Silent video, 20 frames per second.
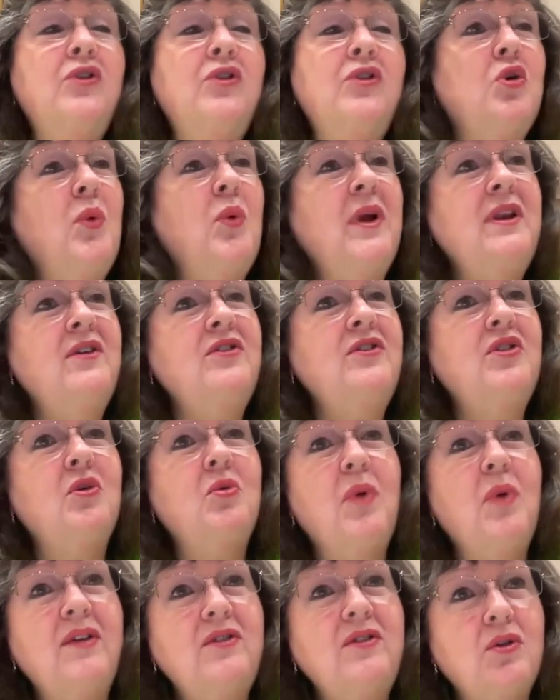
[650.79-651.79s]
to witness
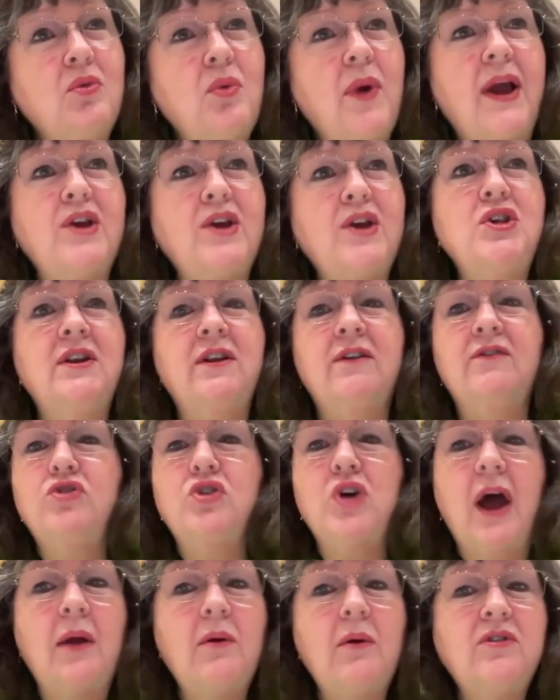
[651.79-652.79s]
the resurrection of
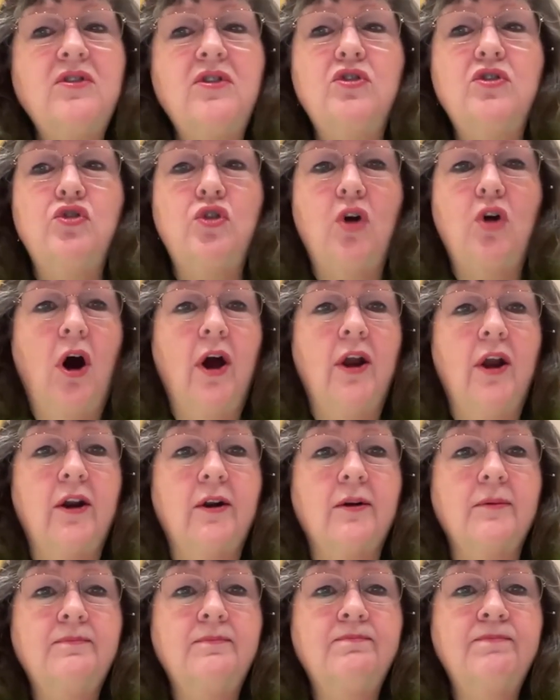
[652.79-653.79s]
Jairus's
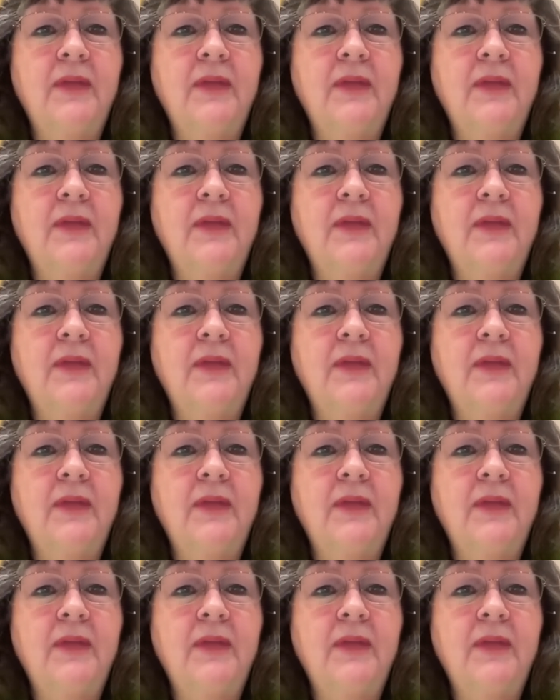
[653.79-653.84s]
daughter.